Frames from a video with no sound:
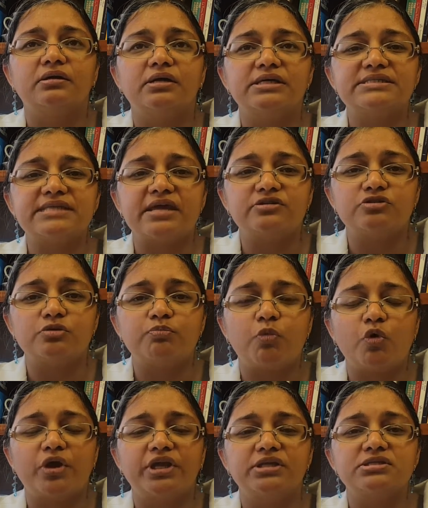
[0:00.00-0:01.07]
a center
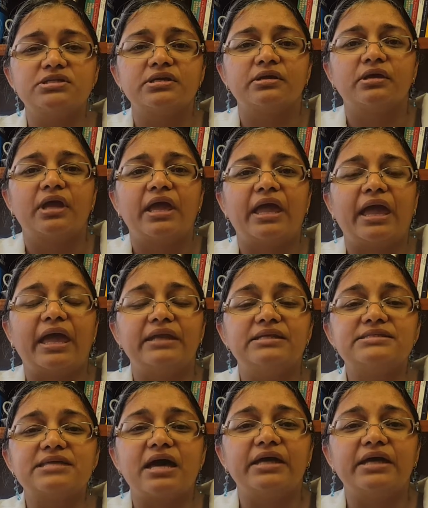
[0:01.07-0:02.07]
point and is